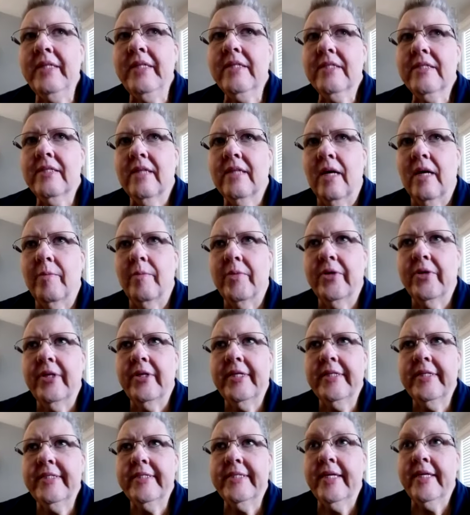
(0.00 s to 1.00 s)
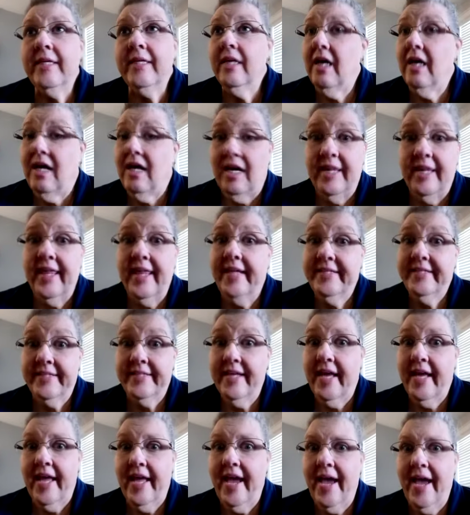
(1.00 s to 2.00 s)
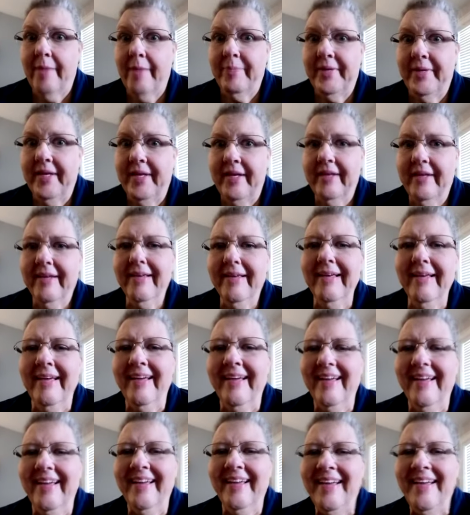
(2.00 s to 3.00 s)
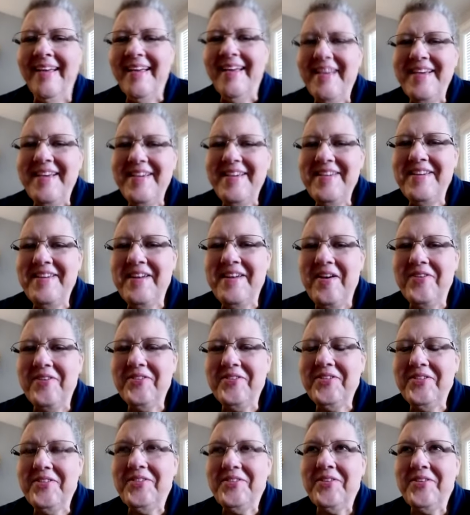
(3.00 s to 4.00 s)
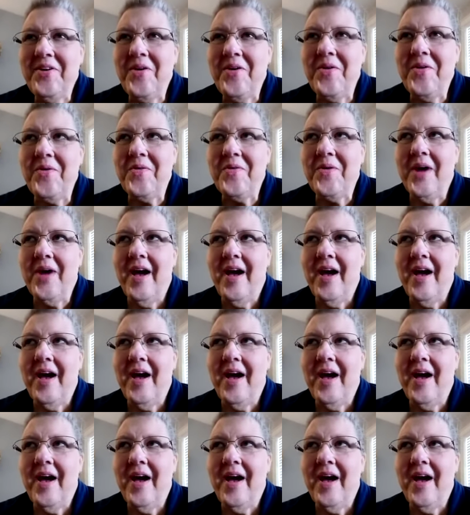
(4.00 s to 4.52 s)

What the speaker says: stubborn and said, that's not happening, you know? So,